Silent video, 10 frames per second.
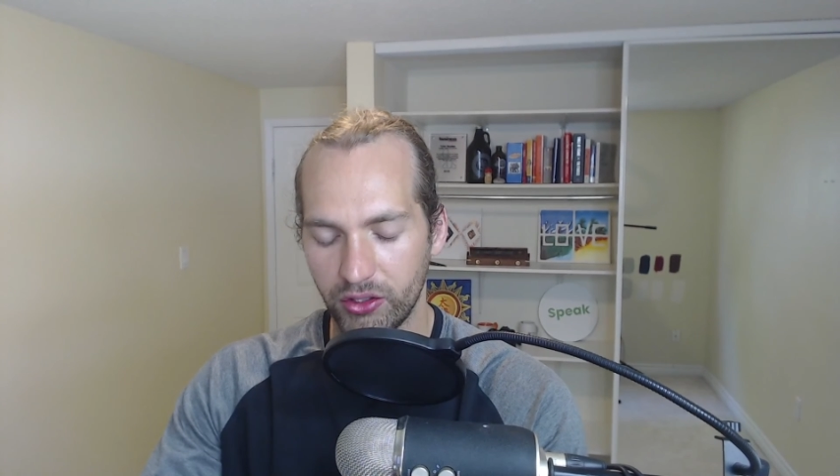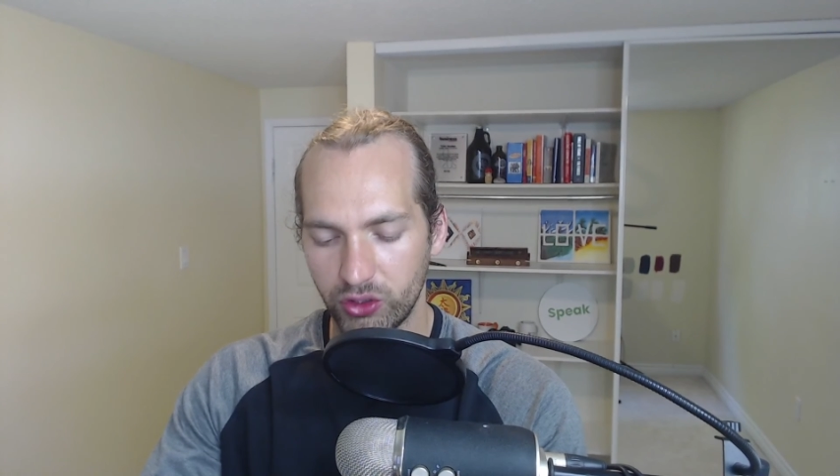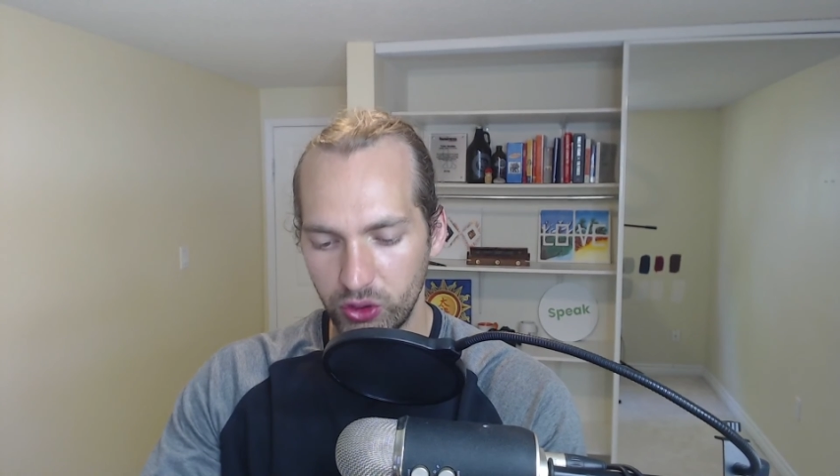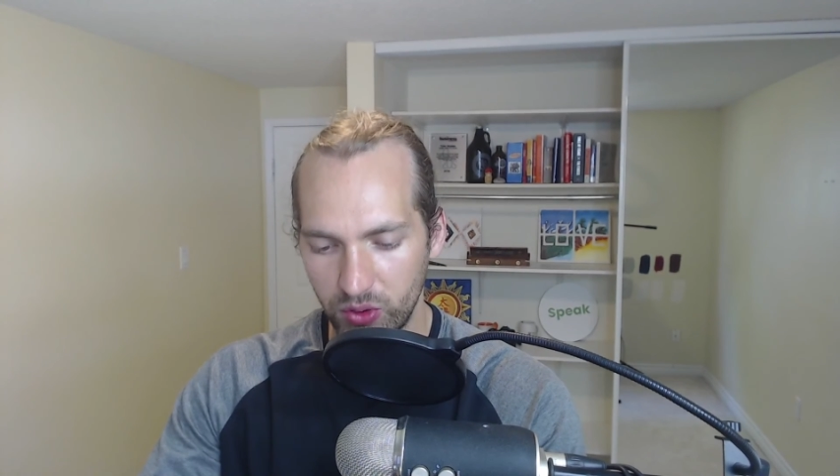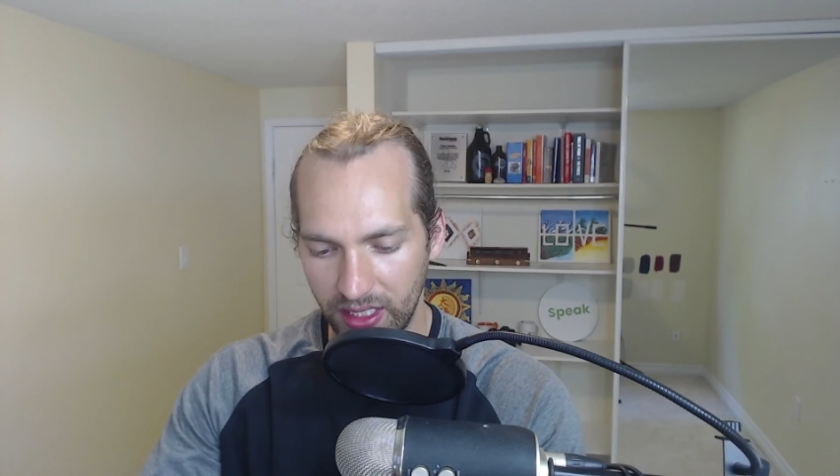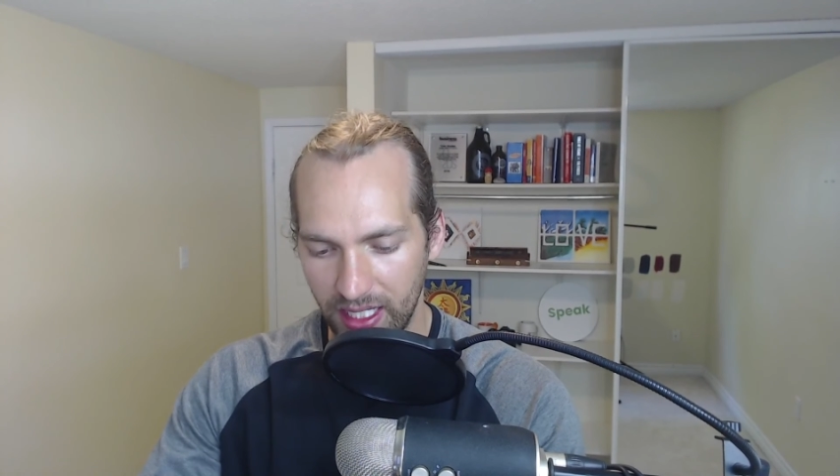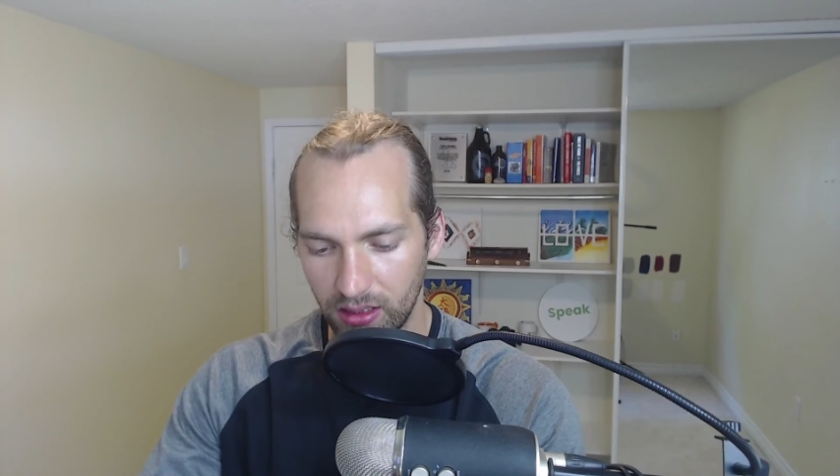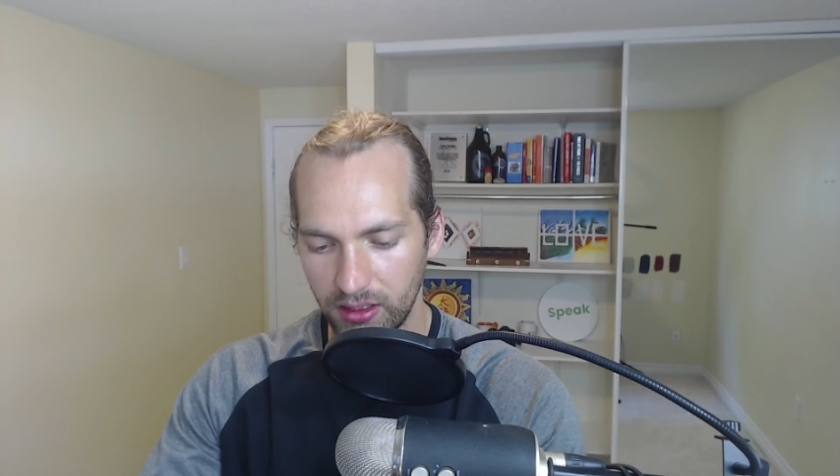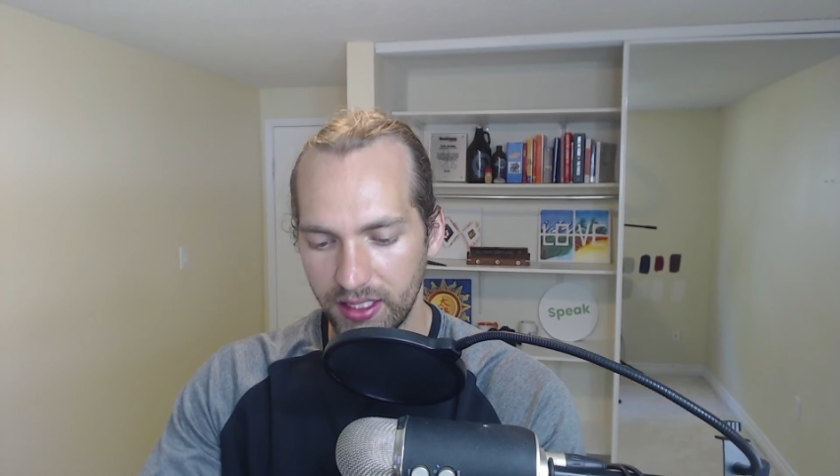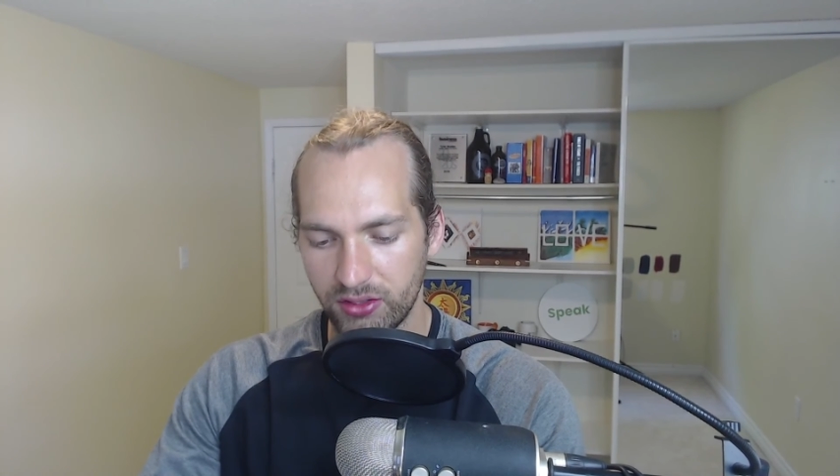they're using
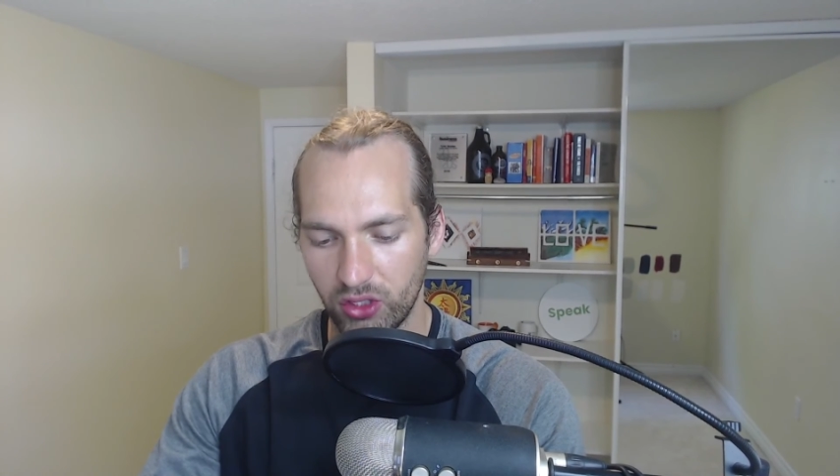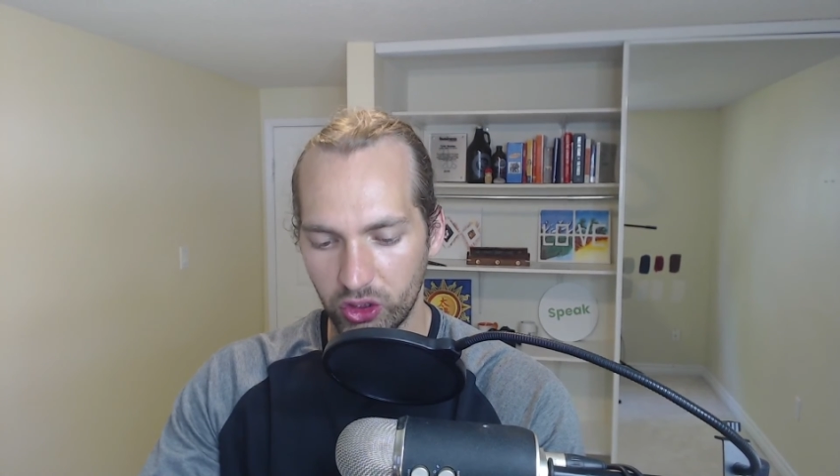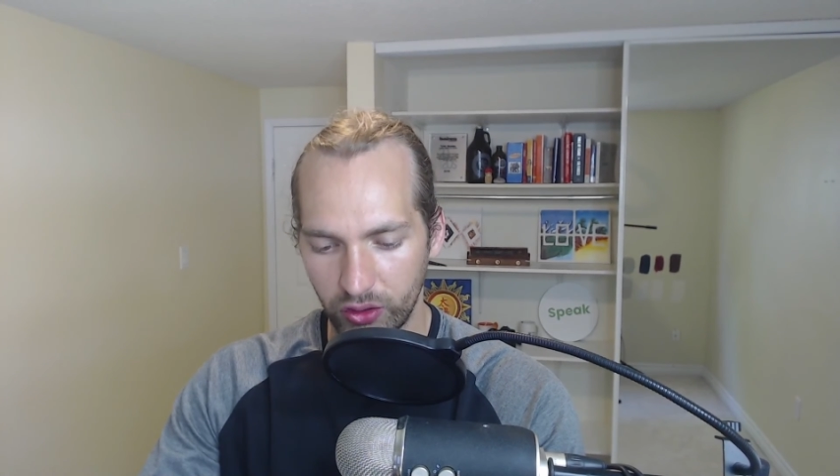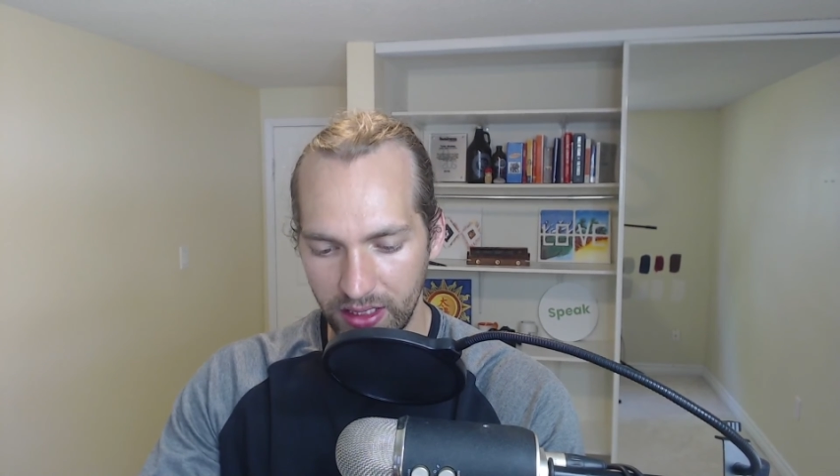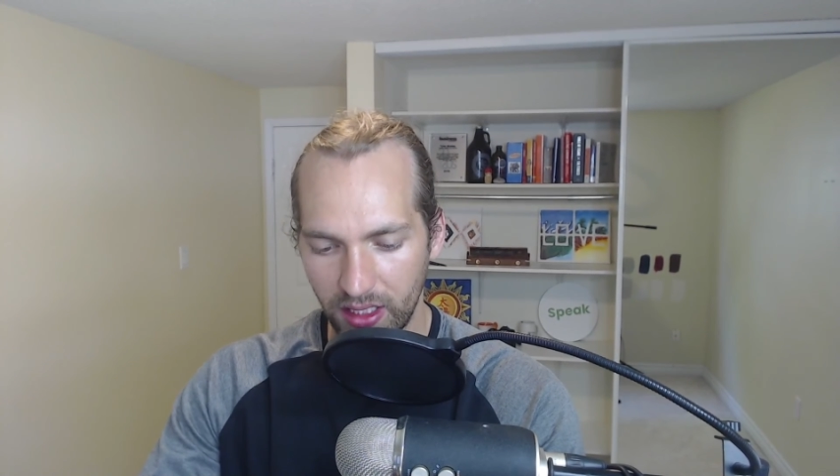analytics to create